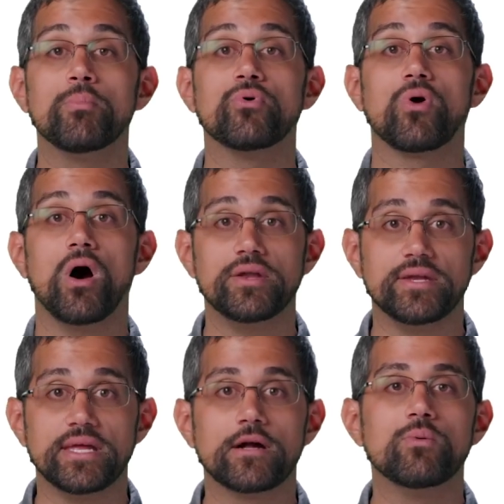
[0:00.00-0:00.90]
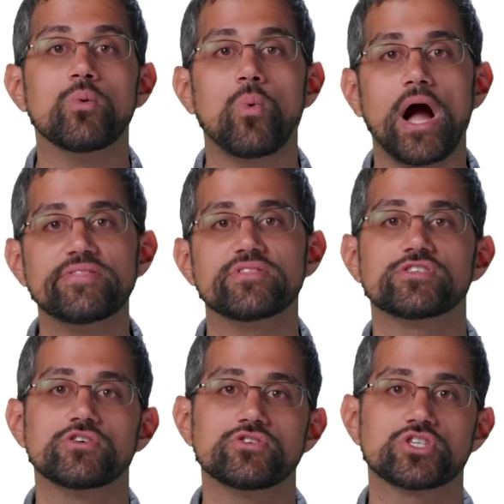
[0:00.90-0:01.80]
Broadening will widen
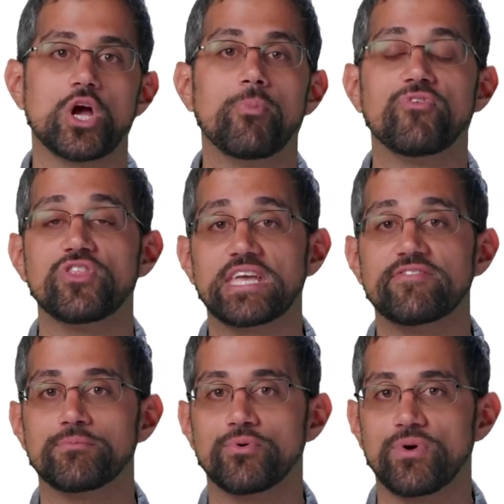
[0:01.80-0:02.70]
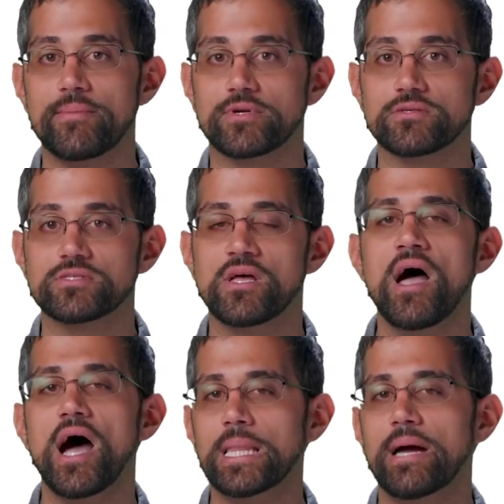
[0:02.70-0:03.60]
the search scope for the given parameters,
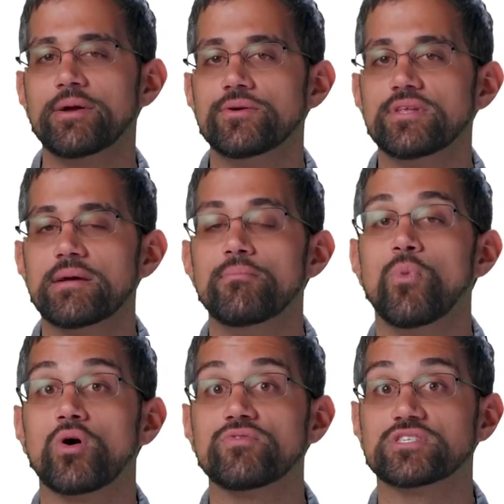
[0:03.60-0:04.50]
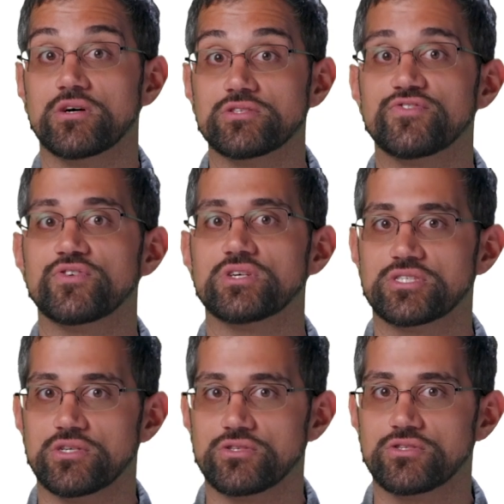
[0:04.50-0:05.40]
allowing you to get more results for a
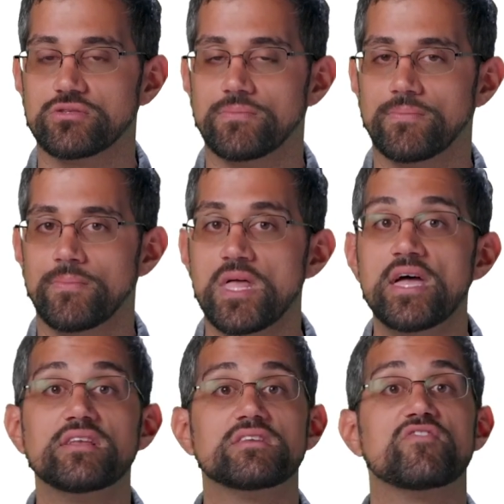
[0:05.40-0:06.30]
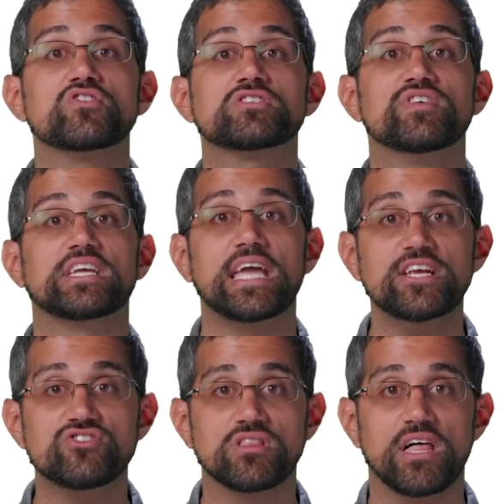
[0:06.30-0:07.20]
search.
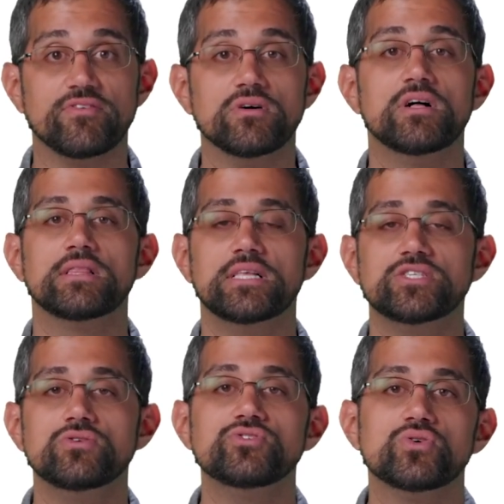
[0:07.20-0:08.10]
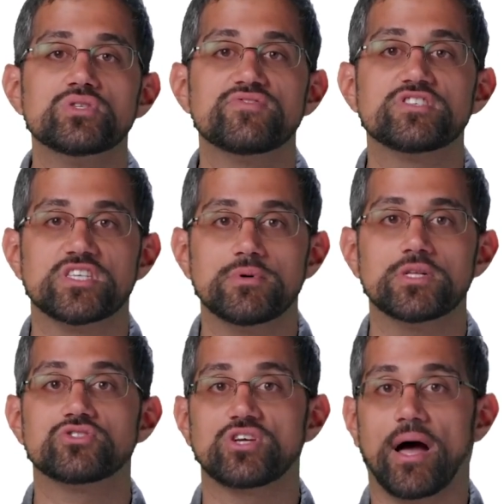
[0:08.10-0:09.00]
Diversification level lets you choose if
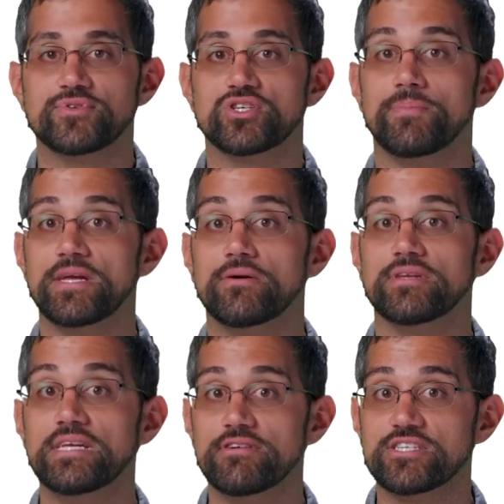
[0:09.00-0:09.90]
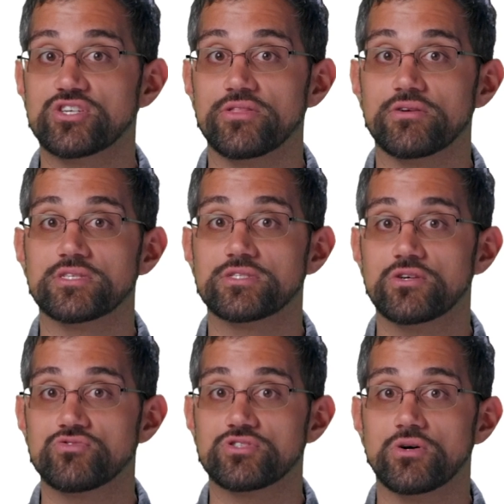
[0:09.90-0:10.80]
similar jobs should appear near each other in
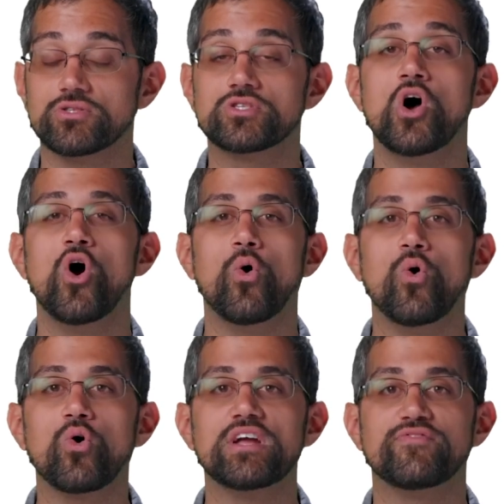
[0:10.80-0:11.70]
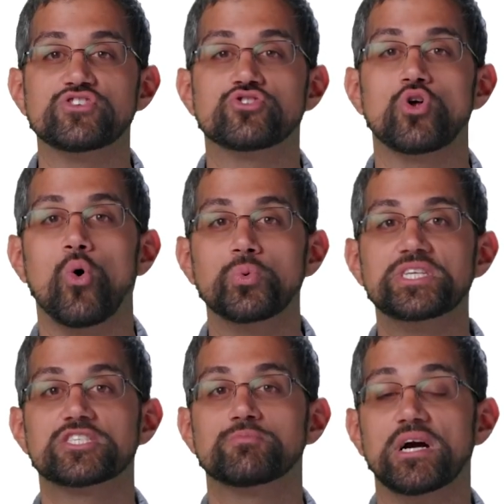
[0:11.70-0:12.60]
search results or if you should
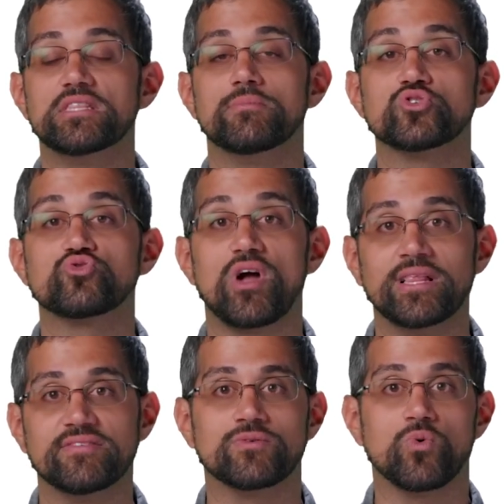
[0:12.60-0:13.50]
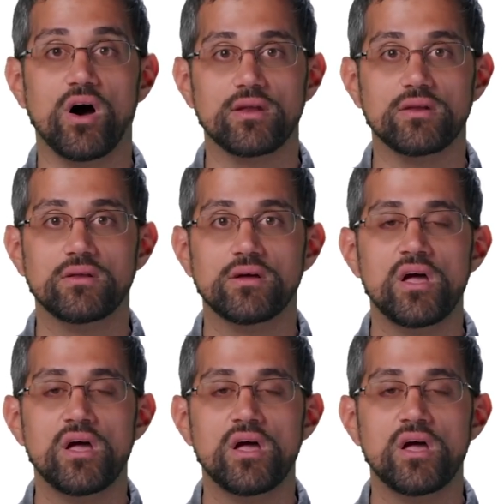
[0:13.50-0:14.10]
only display the most relevant one.